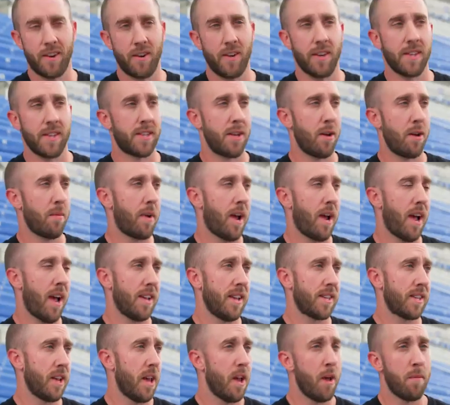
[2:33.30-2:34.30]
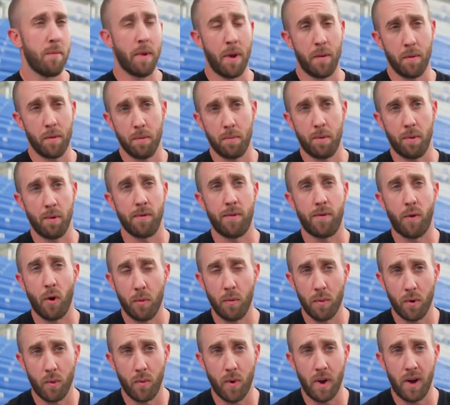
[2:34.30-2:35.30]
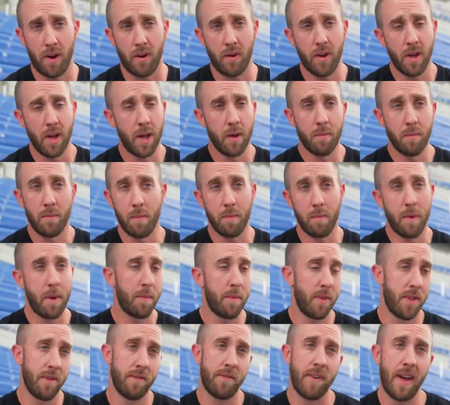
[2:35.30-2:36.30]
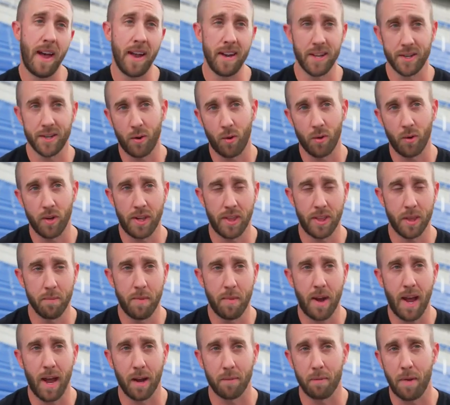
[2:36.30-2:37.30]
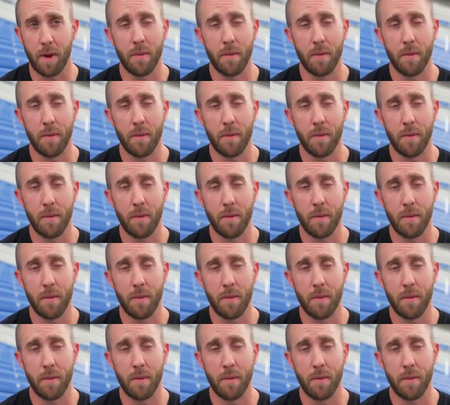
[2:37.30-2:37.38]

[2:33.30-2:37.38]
All right? Some guys maybe are performing well, but maybe the fat is holding them back.